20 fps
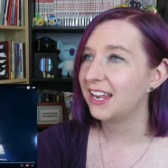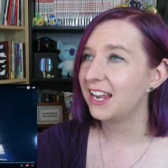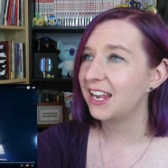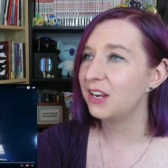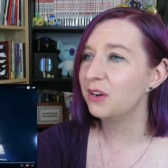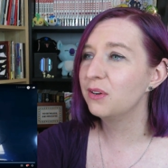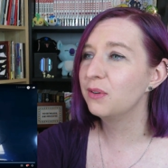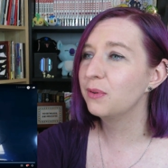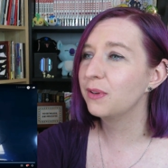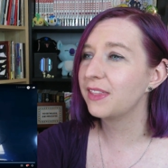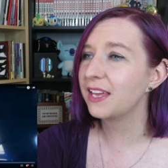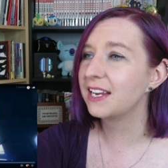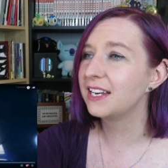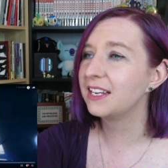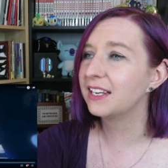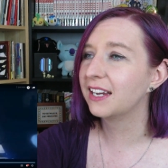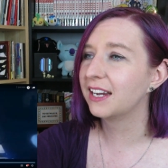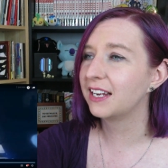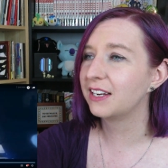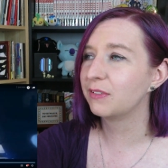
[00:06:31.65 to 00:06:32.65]
Maybe with
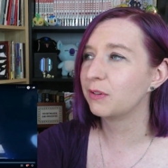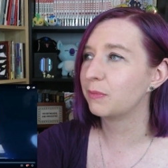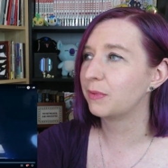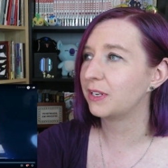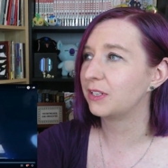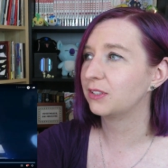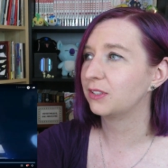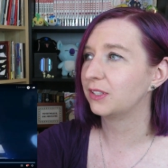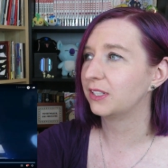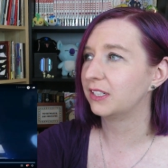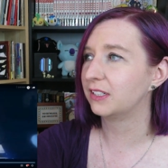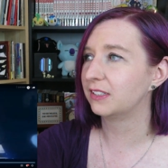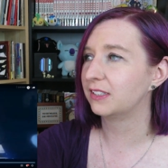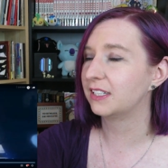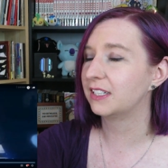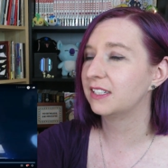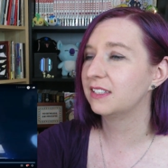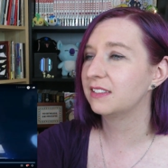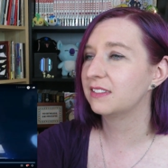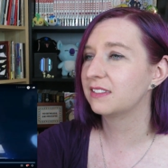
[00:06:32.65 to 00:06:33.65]
any kind of a mental
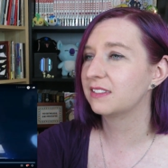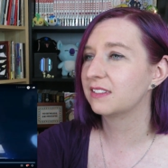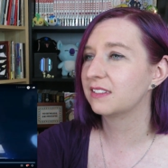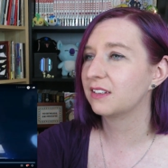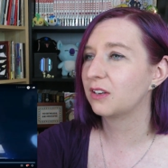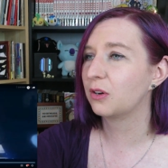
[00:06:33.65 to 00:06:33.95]
illness.